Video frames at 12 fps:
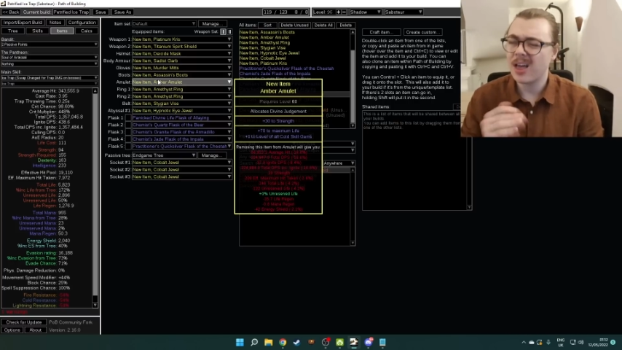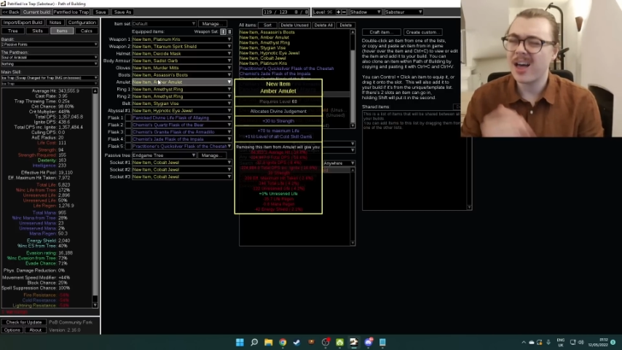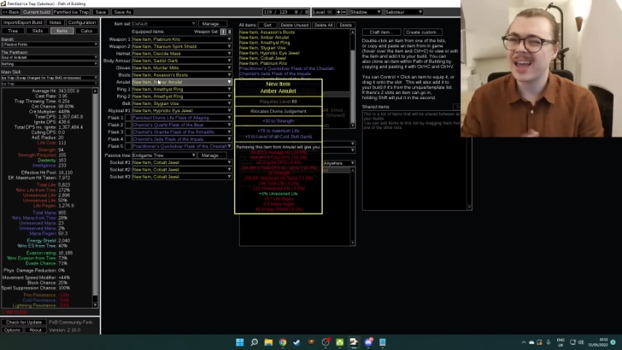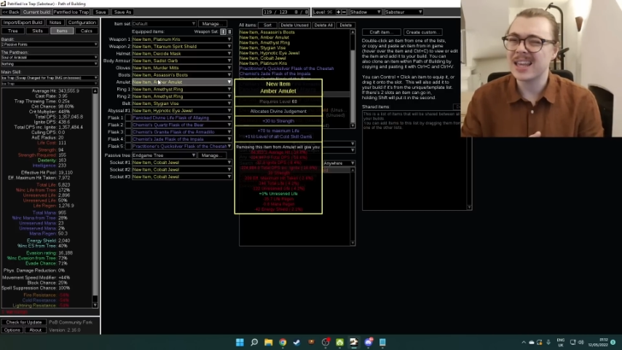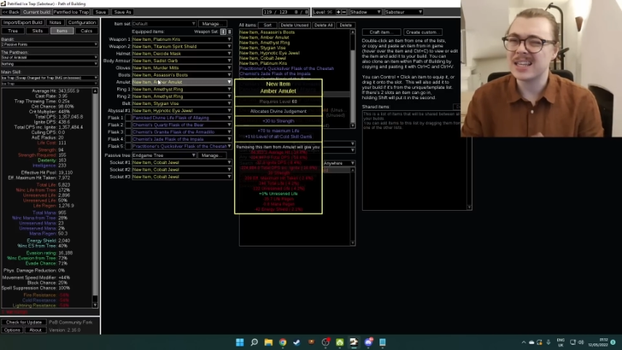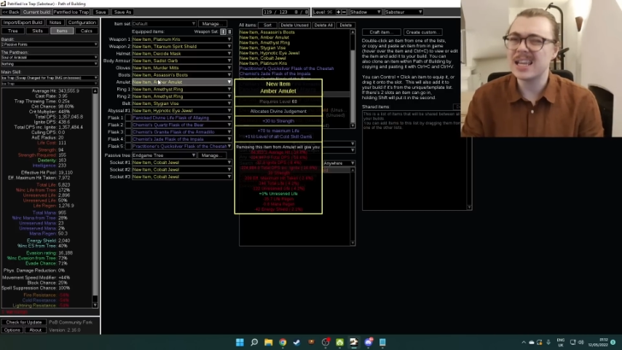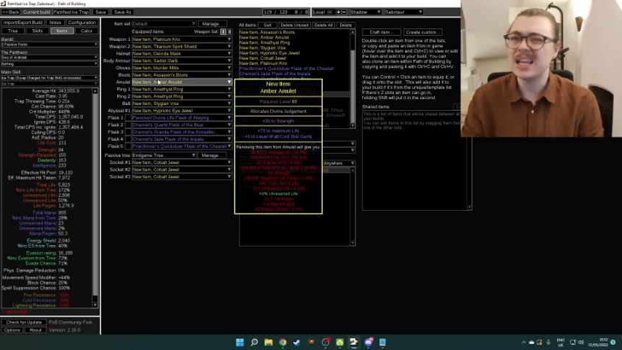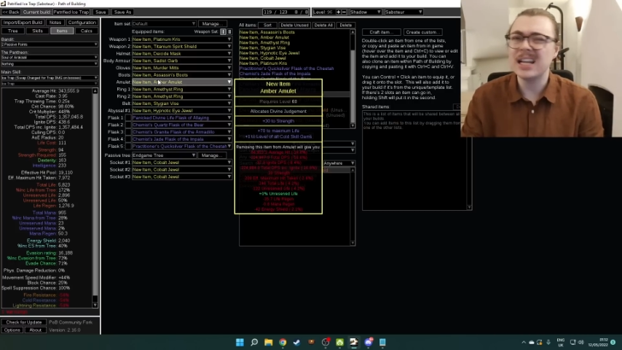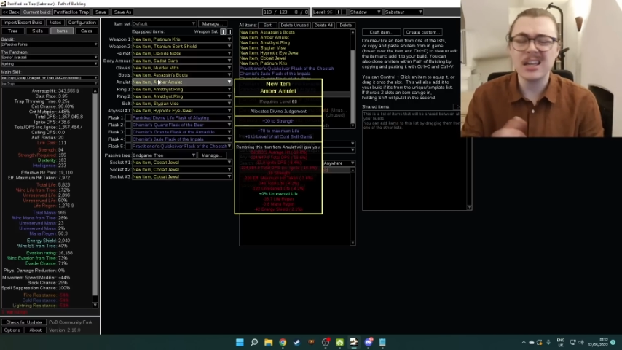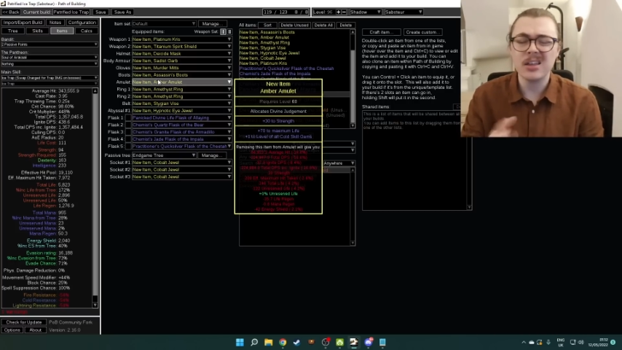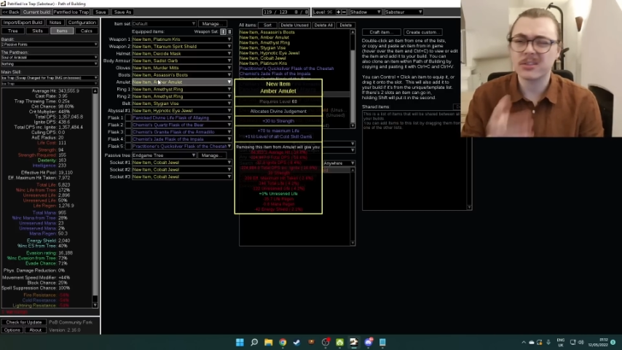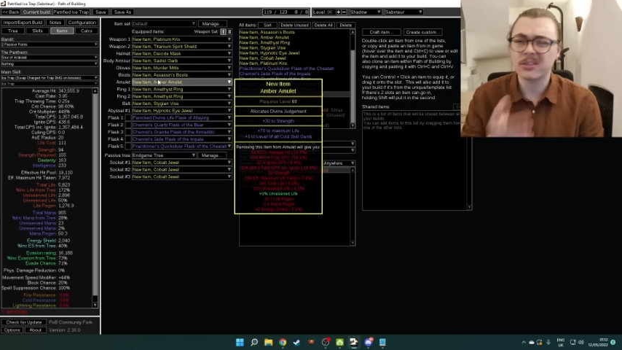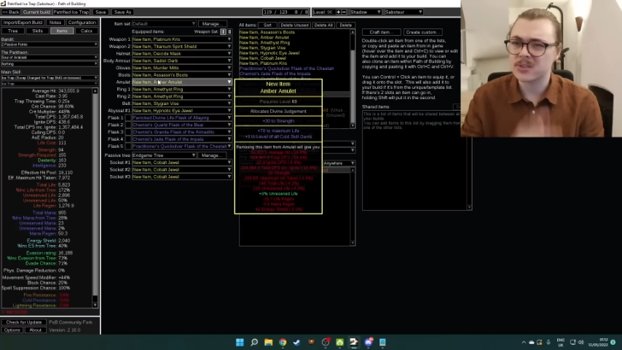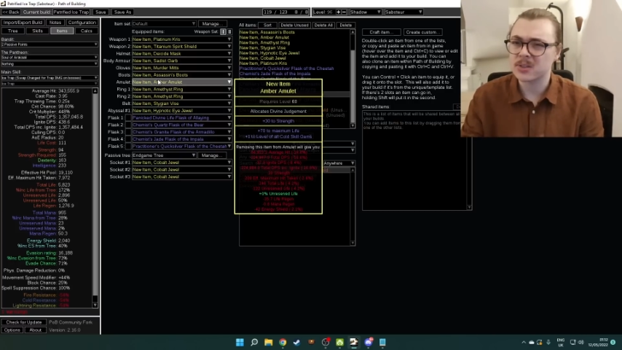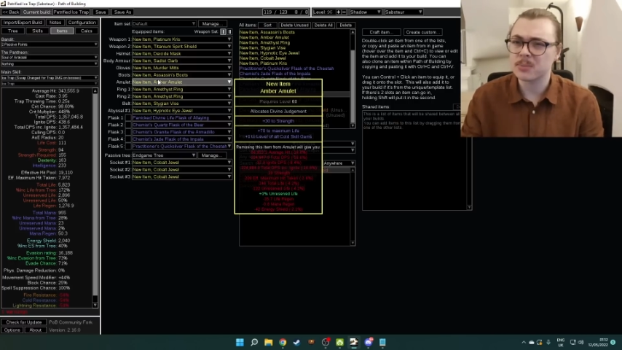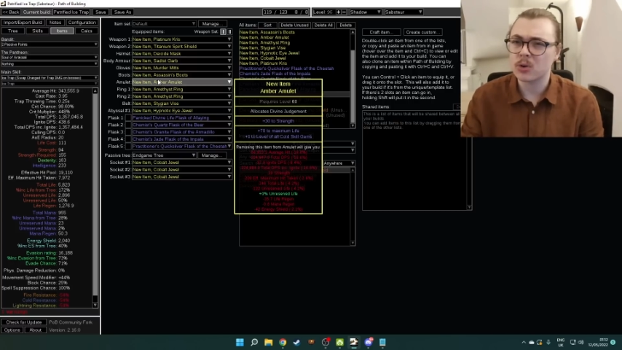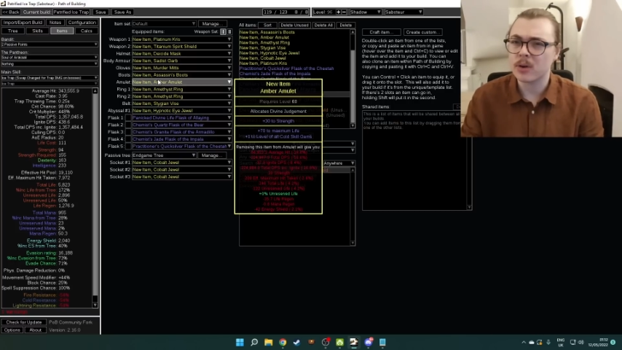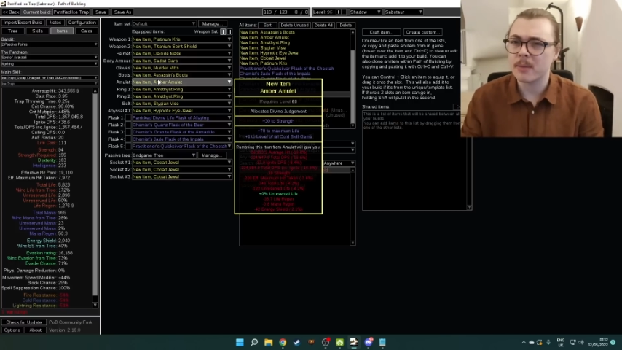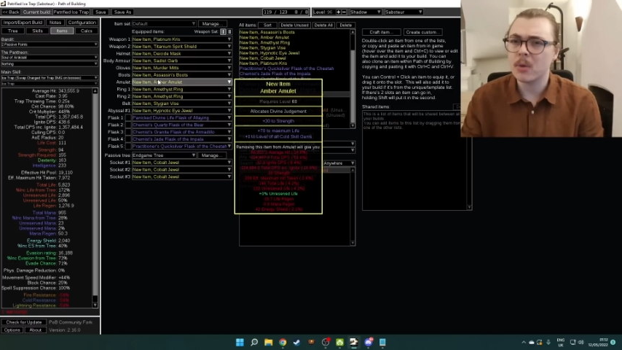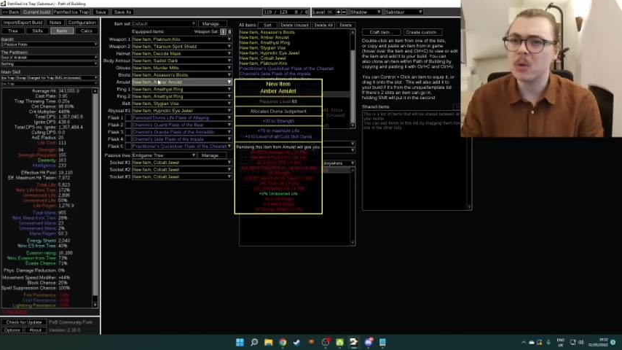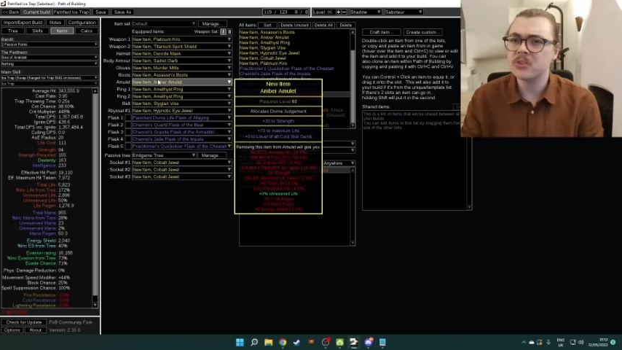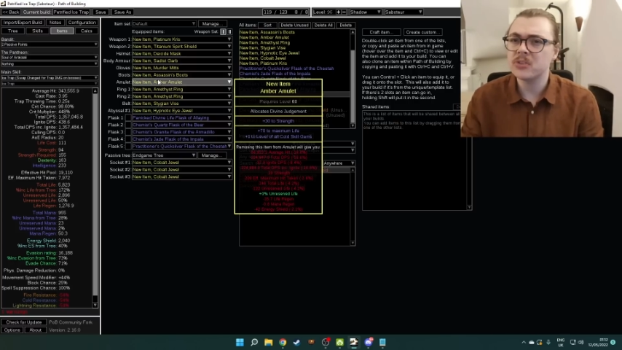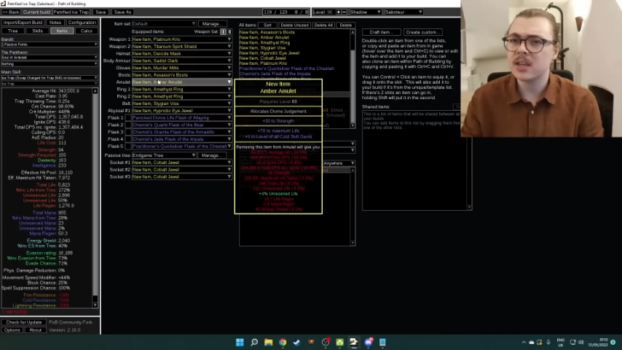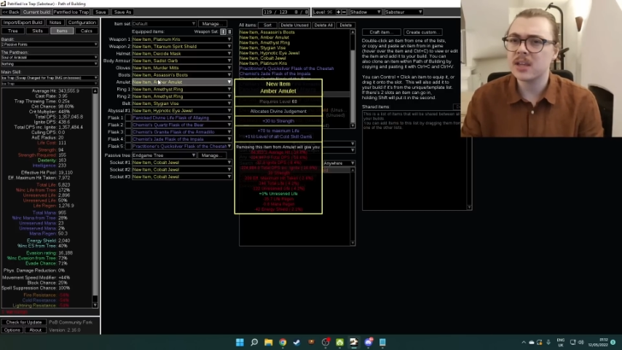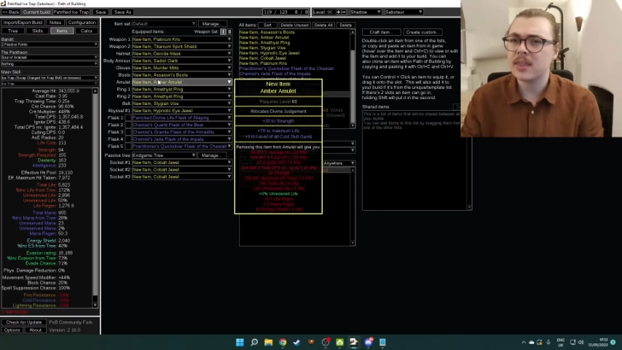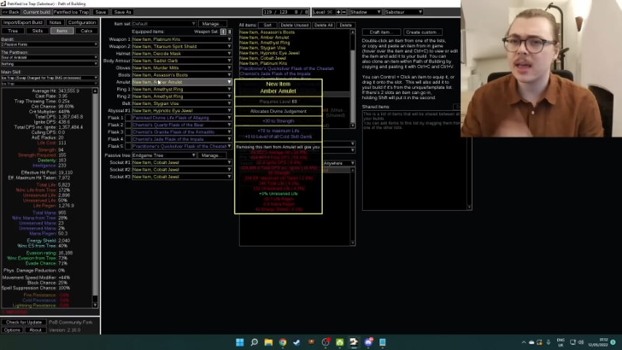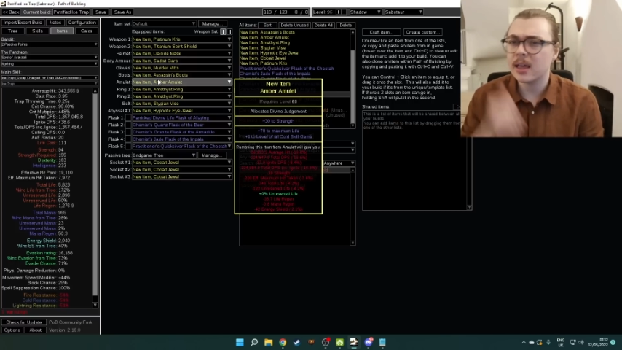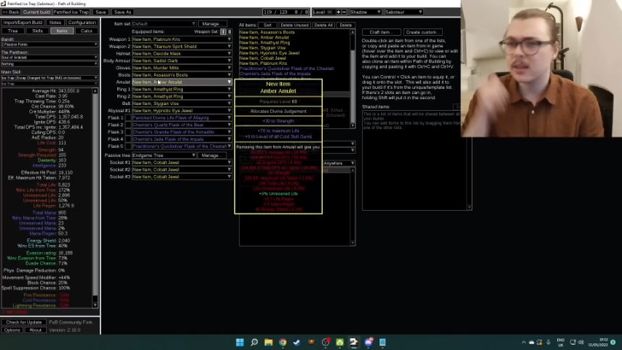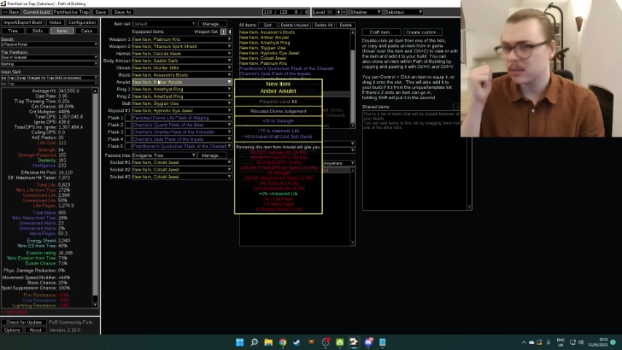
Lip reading: Ideally, throw some crit multi in there.